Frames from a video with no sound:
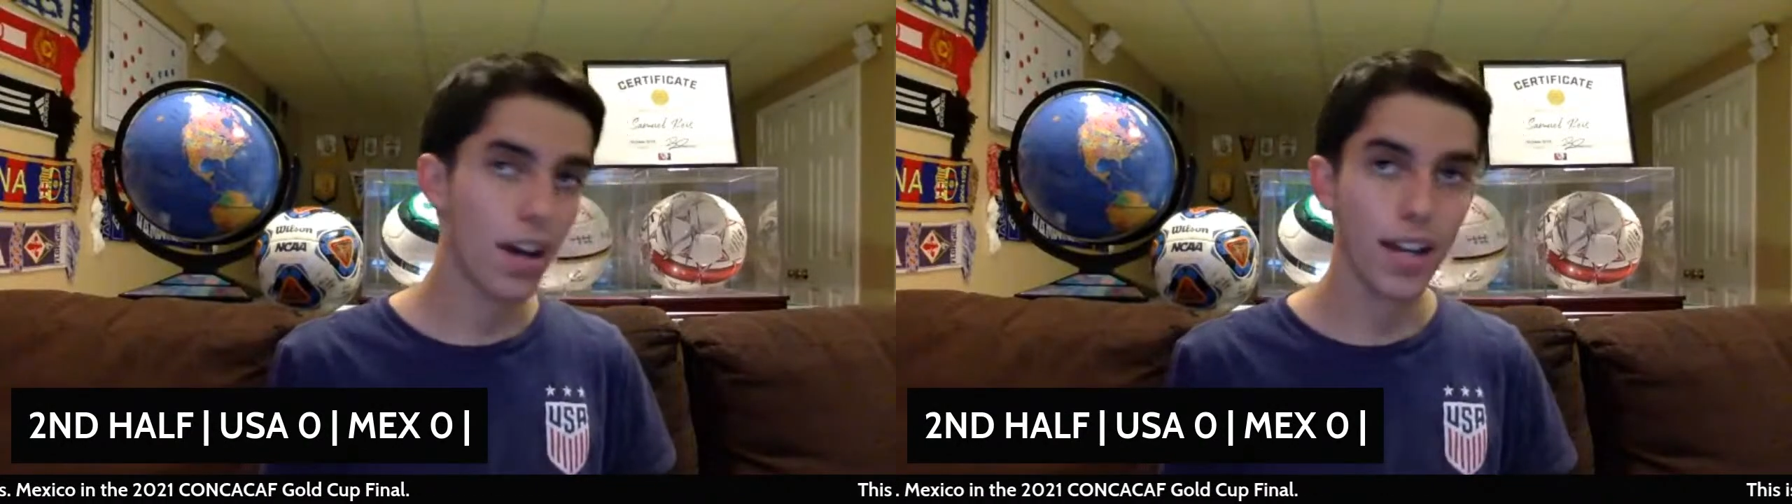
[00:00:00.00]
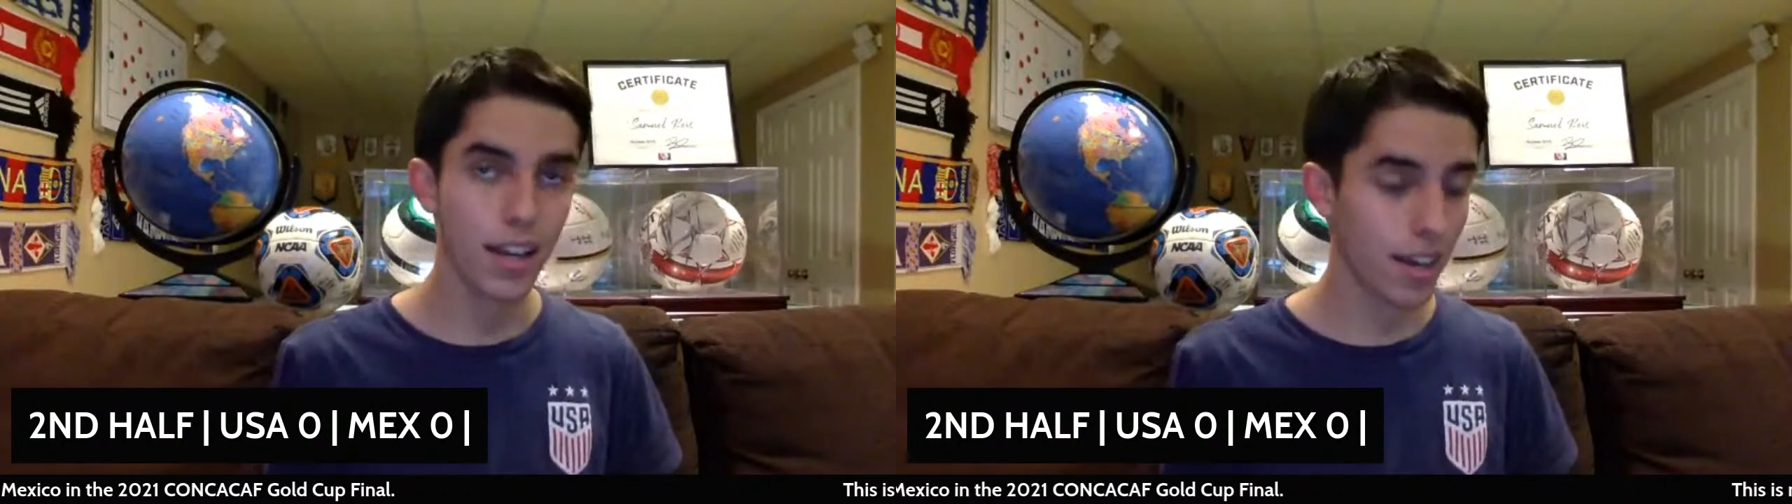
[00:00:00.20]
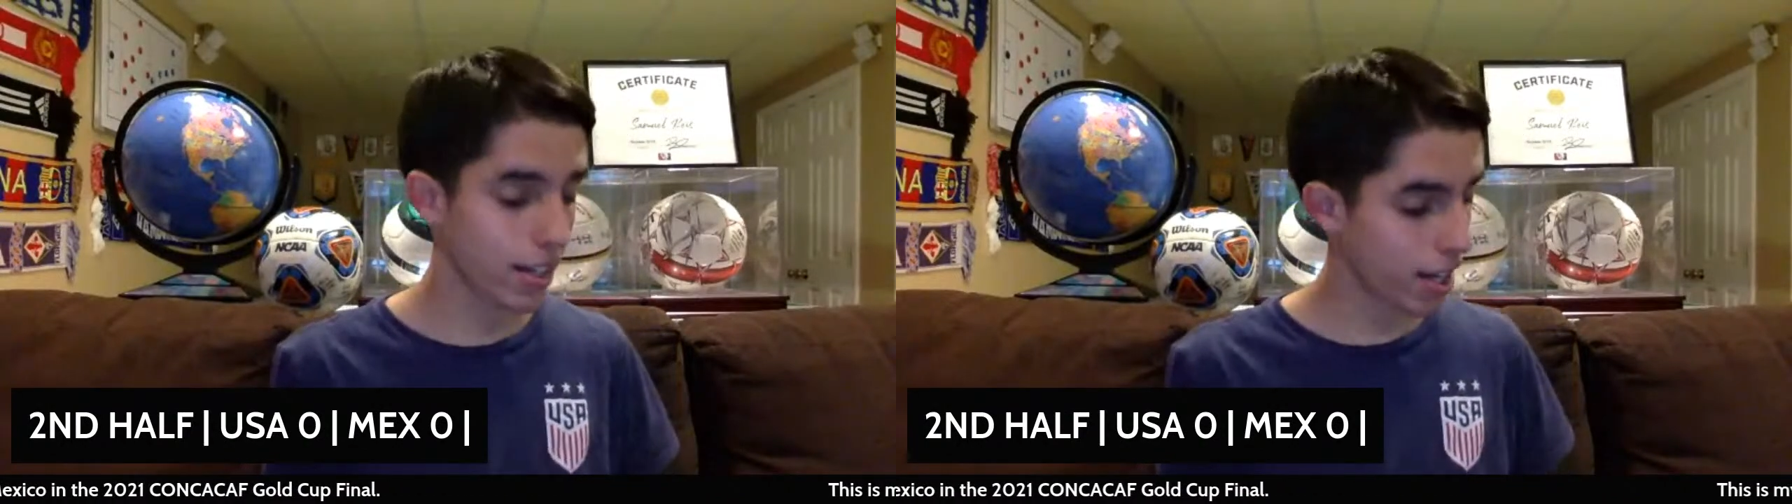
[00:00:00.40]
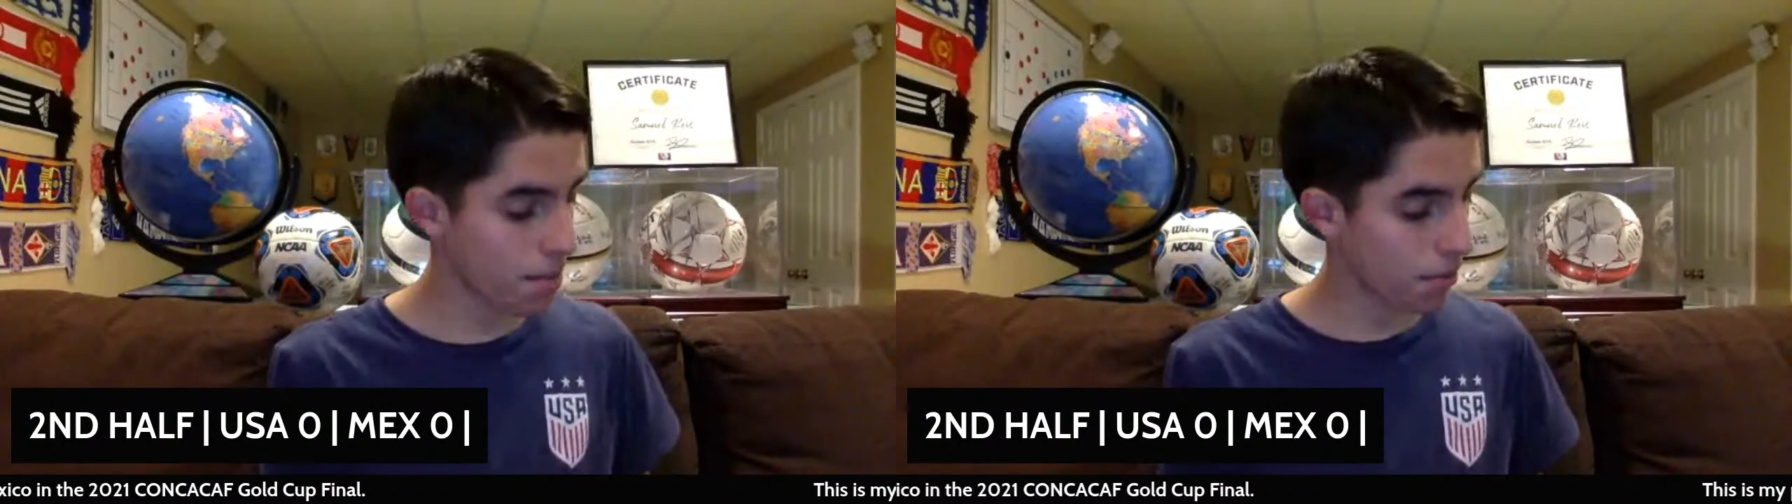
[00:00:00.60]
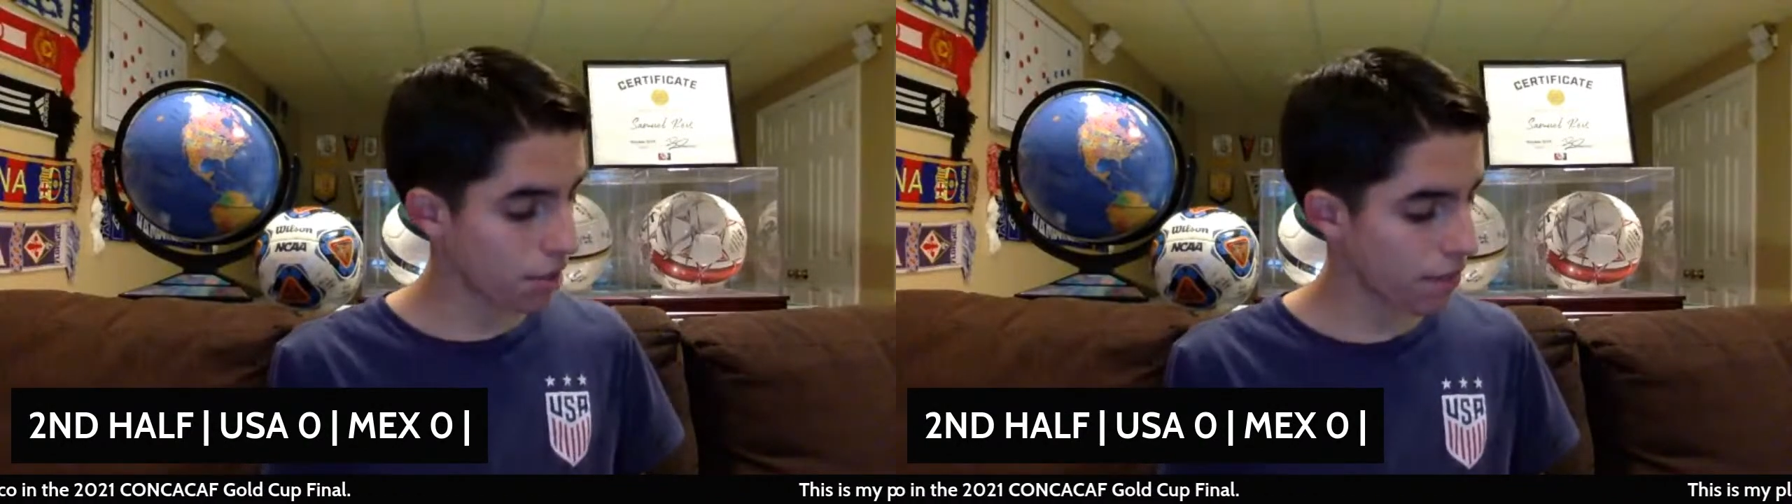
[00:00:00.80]
I
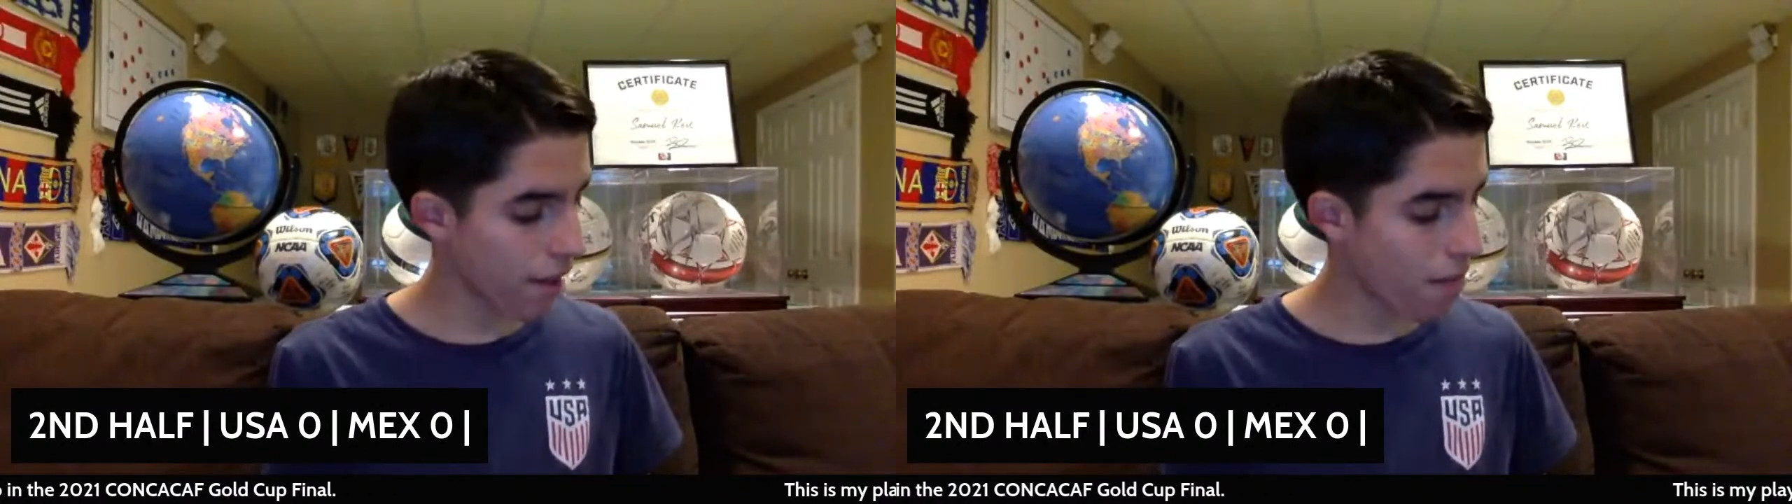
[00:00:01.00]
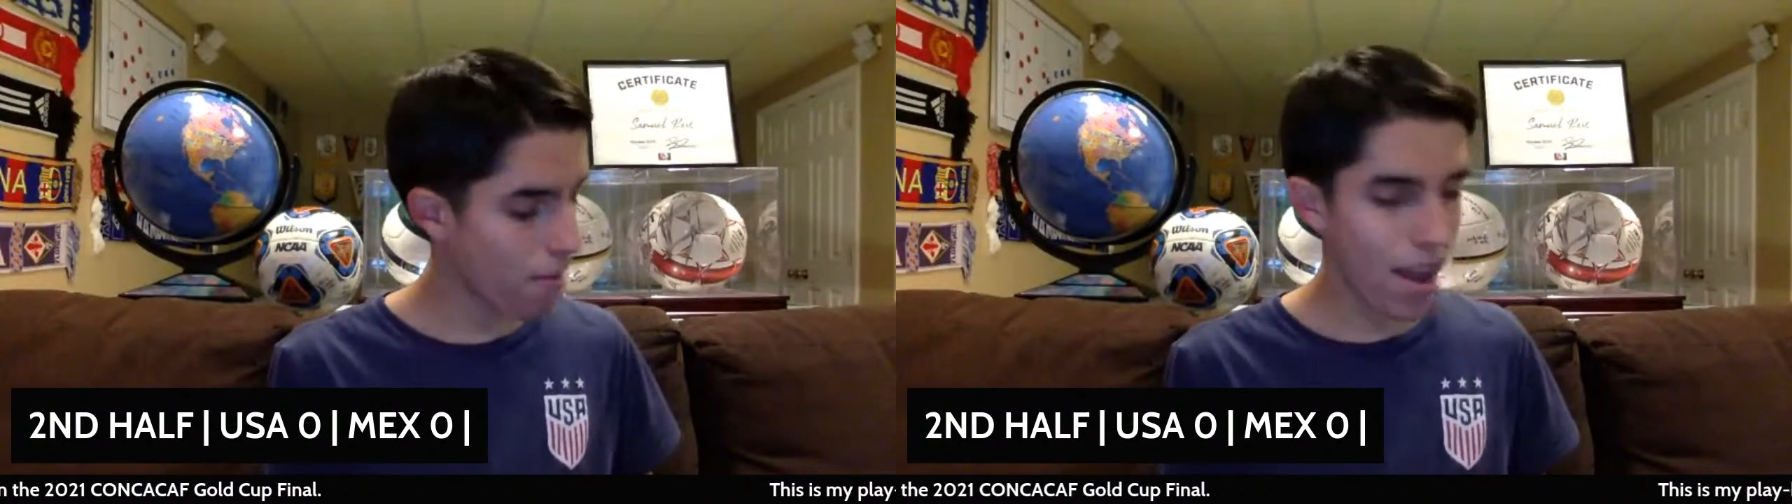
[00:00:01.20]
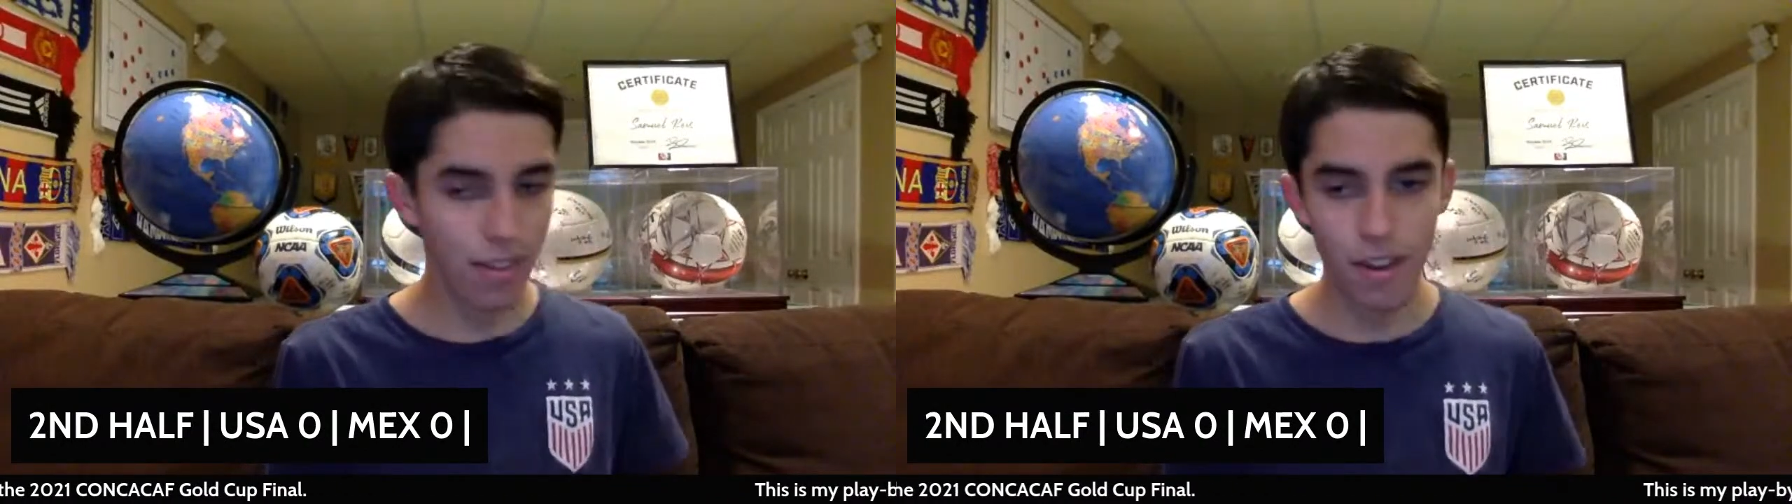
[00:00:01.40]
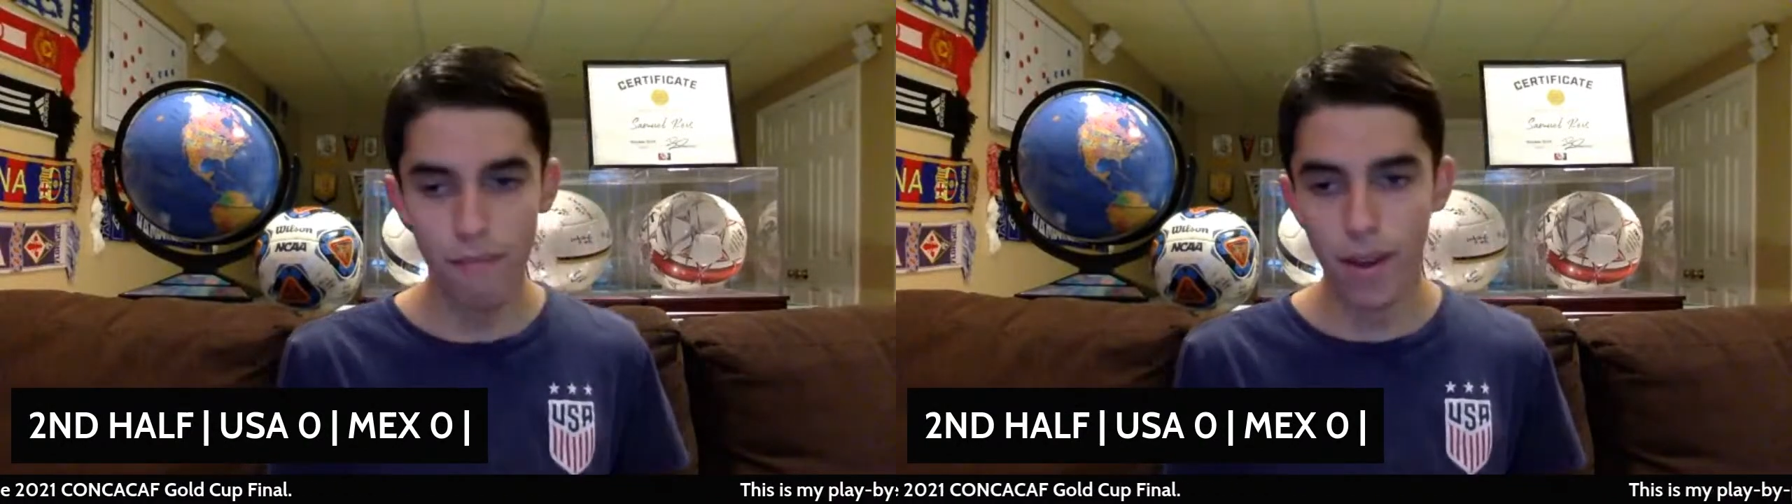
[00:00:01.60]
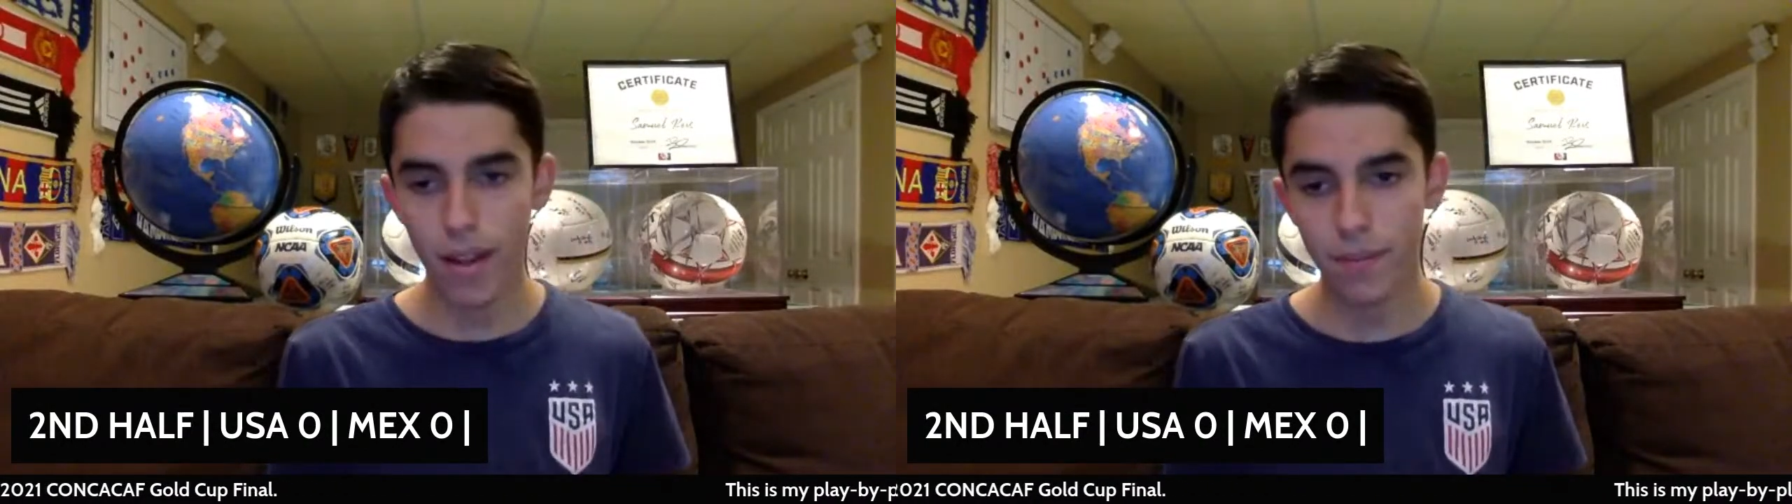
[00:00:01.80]
can't believe how bad
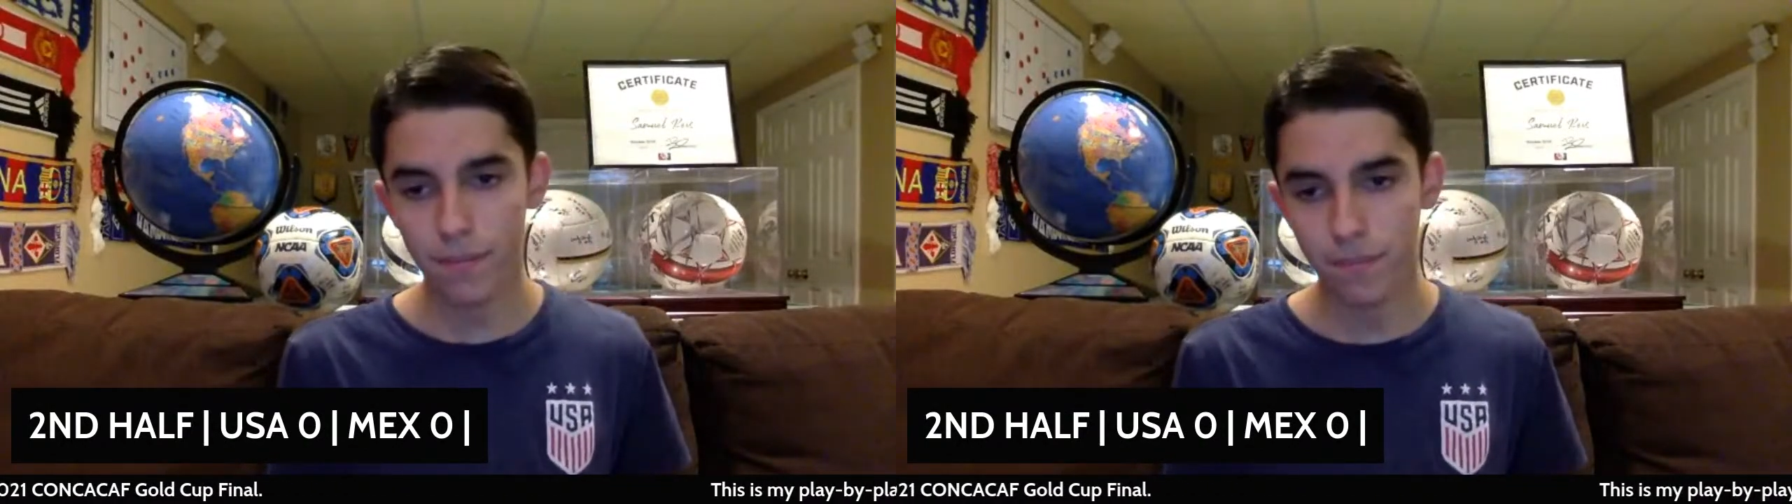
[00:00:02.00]
they've been.